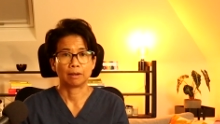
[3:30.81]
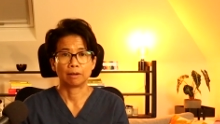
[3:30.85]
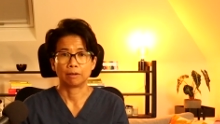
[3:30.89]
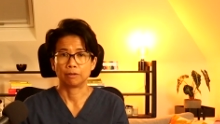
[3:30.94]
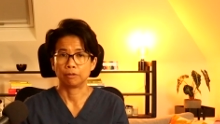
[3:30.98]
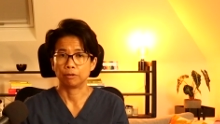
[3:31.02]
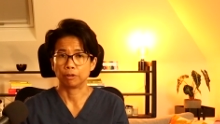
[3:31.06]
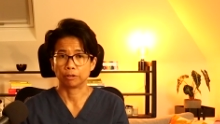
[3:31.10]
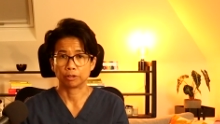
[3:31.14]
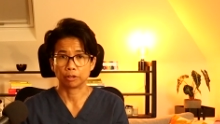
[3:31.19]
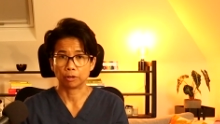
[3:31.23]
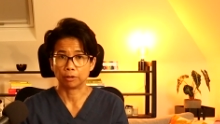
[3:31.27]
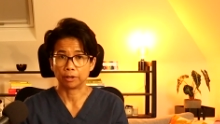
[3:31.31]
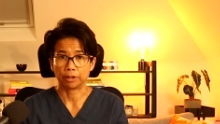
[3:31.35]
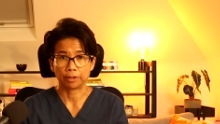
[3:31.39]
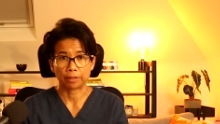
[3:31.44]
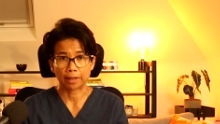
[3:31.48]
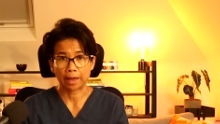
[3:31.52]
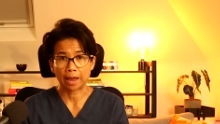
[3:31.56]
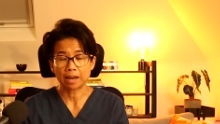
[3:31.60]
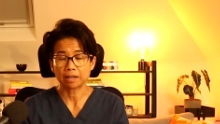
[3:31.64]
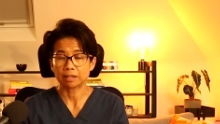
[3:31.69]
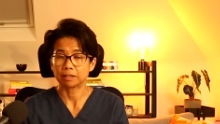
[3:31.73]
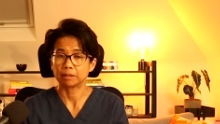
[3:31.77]
Not only
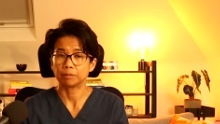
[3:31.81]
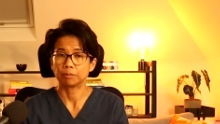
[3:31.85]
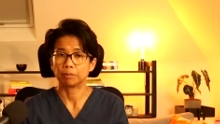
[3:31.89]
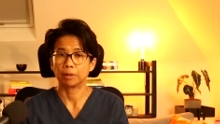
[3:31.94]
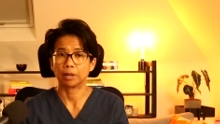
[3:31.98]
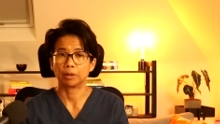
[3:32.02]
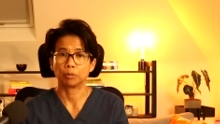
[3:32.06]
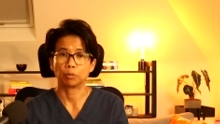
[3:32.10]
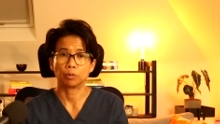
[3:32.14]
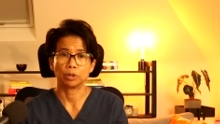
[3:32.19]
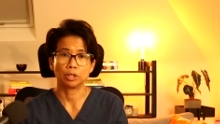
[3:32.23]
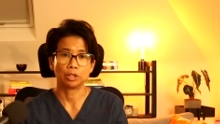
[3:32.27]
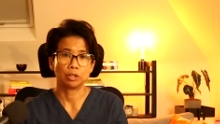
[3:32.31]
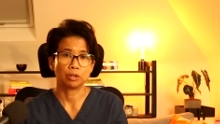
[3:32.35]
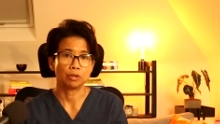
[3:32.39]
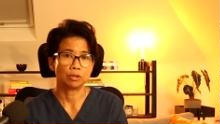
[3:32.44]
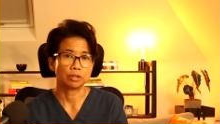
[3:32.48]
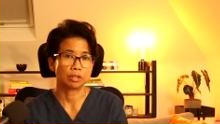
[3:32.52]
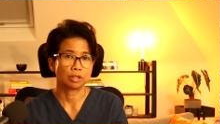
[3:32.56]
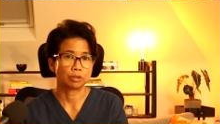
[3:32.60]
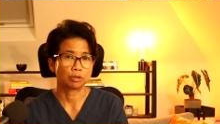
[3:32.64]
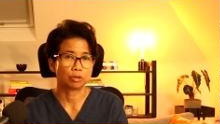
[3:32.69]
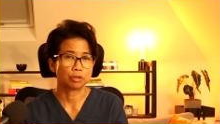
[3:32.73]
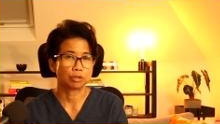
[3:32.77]
that, but we use
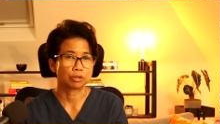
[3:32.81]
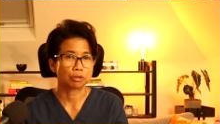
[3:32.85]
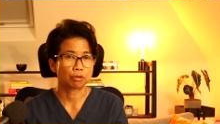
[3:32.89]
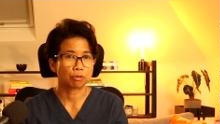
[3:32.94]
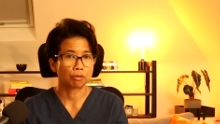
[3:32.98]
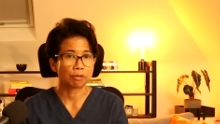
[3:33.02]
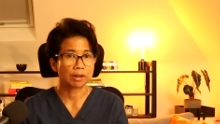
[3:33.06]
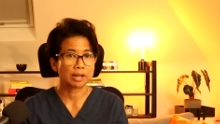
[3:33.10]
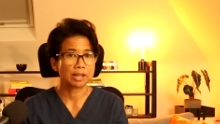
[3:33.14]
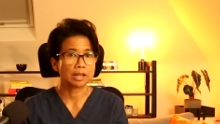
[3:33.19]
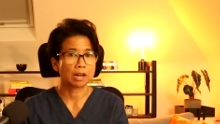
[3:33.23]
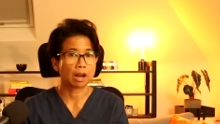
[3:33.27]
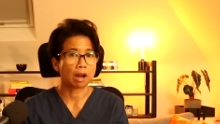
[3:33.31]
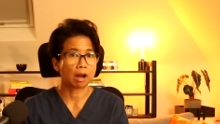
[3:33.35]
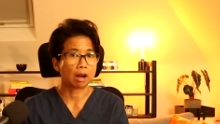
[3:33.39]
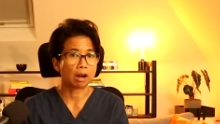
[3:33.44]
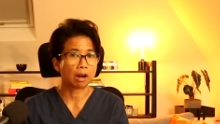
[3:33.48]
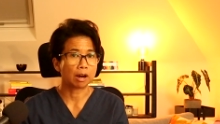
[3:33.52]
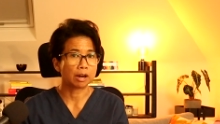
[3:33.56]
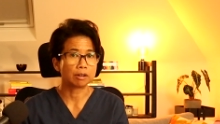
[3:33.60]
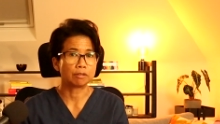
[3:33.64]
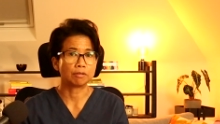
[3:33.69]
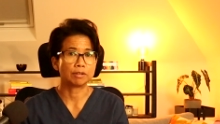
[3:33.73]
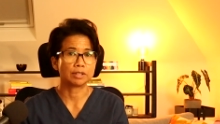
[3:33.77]
it to screen
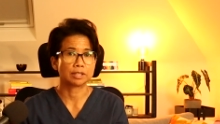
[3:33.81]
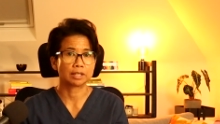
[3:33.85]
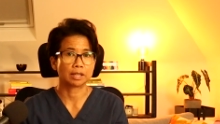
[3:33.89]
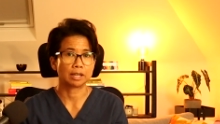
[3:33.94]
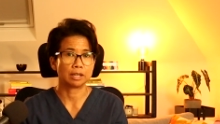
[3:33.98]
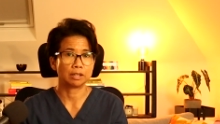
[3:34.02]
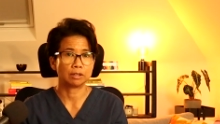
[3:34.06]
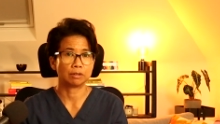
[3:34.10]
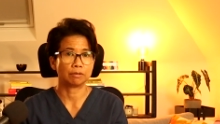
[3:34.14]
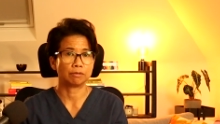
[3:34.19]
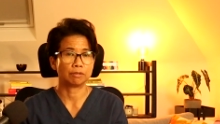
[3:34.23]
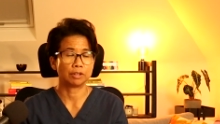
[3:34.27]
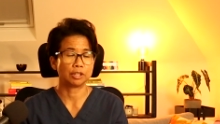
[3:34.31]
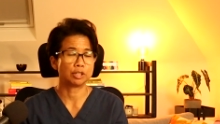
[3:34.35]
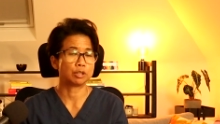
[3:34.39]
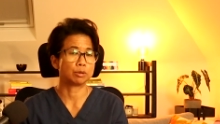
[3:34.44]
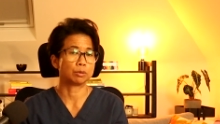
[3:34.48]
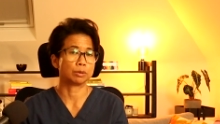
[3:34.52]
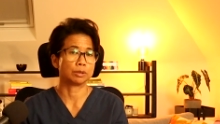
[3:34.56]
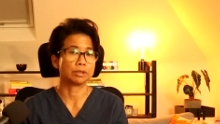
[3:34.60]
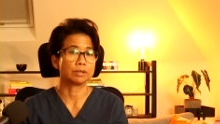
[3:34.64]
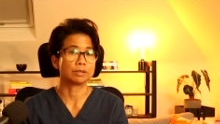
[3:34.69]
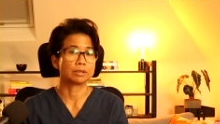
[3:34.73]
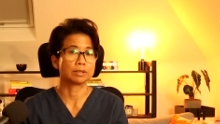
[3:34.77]
high risk
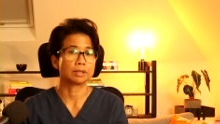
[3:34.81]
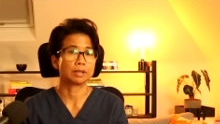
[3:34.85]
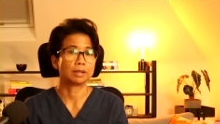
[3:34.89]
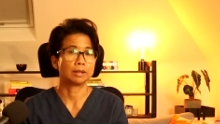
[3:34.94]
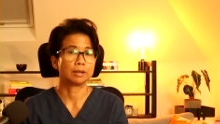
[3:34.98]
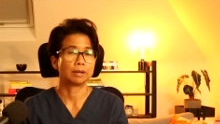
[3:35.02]
individuals